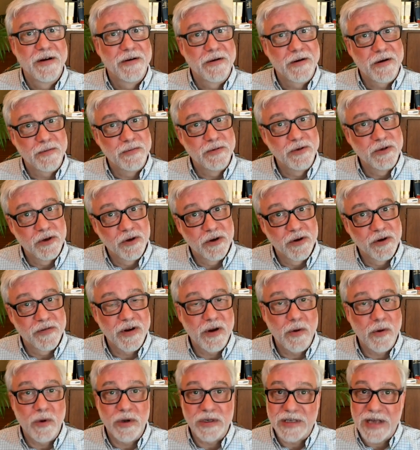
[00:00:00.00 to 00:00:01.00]

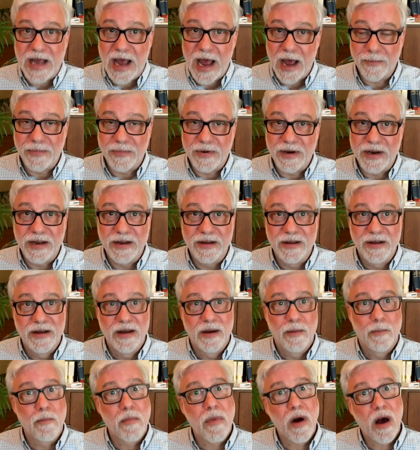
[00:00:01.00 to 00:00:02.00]
observing what's happening,
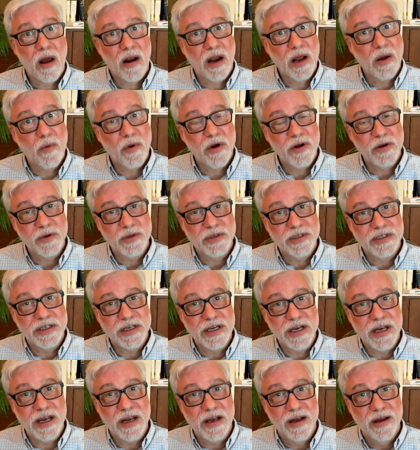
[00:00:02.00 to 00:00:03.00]
modeling what you
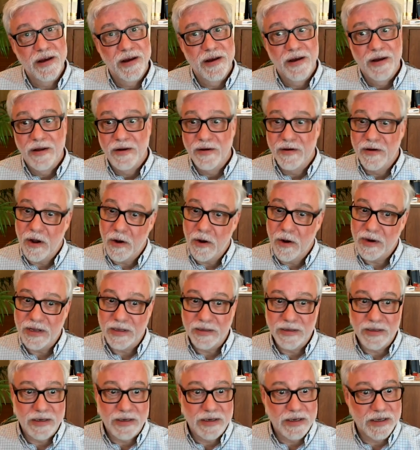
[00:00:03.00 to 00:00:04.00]
see,
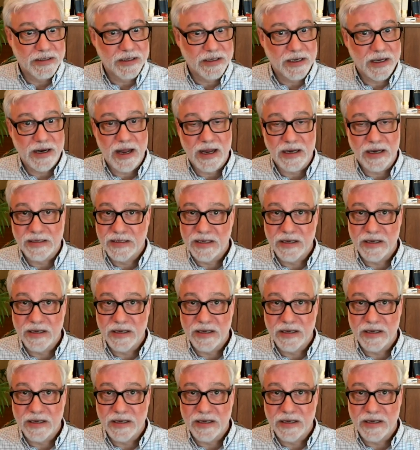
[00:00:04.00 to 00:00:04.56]
noting the disconnects.